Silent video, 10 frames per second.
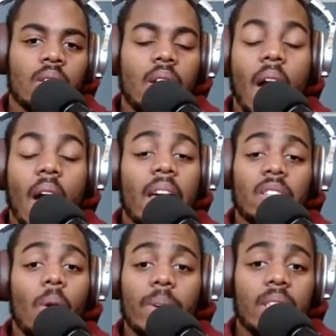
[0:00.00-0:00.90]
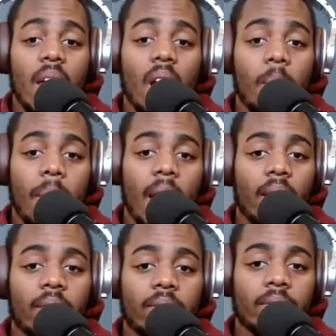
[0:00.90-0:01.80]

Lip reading: God has always had our back.